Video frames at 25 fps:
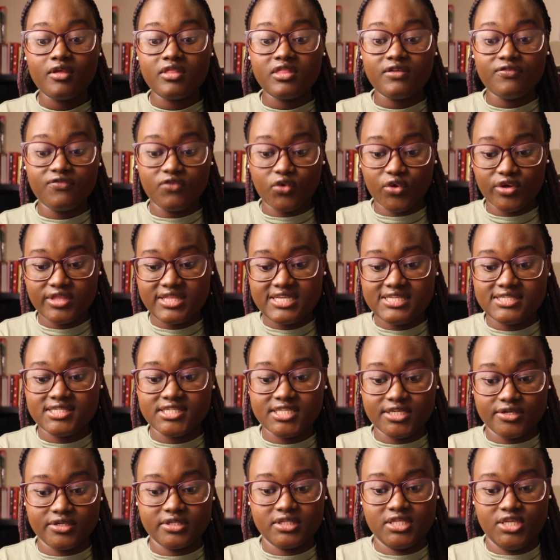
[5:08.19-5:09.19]
The fourth is
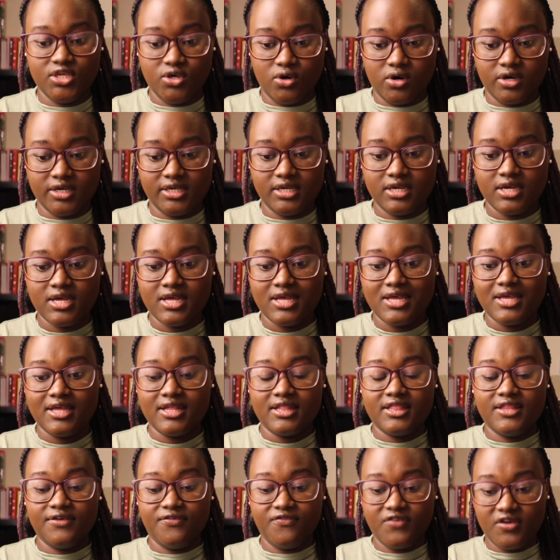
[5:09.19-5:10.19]
Sierra Leone.
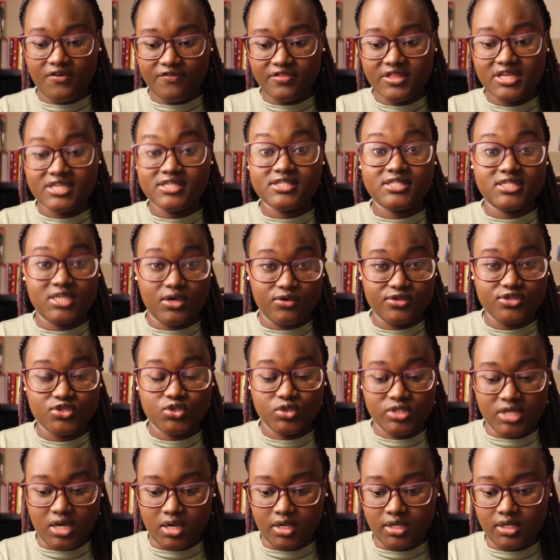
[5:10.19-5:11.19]
The fifth is South
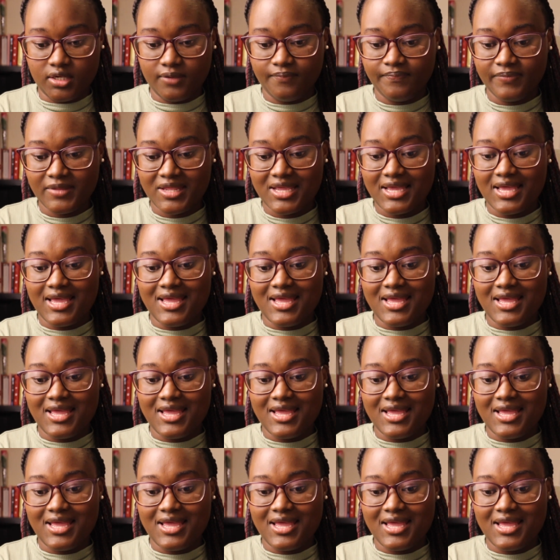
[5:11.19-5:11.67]
Sudan.